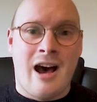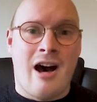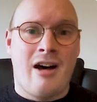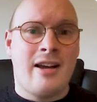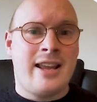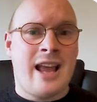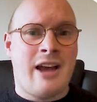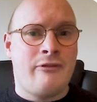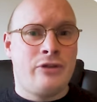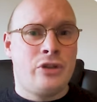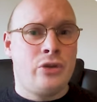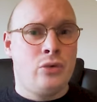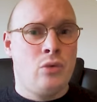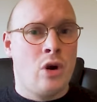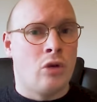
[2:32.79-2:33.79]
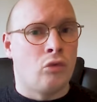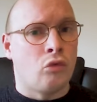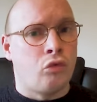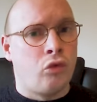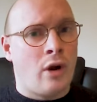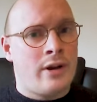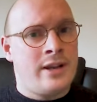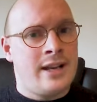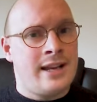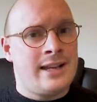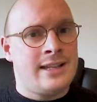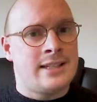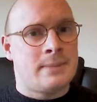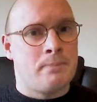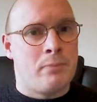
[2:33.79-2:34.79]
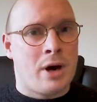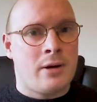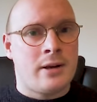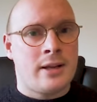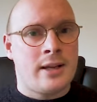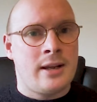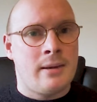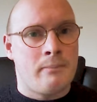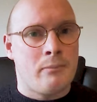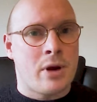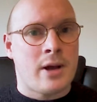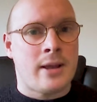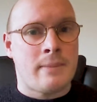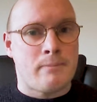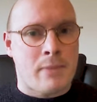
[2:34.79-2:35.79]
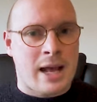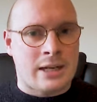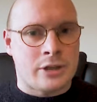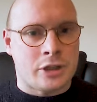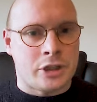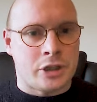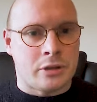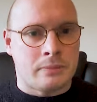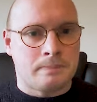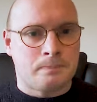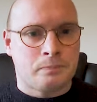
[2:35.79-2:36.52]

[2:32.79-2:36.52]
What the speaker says: I have to run it by my manager.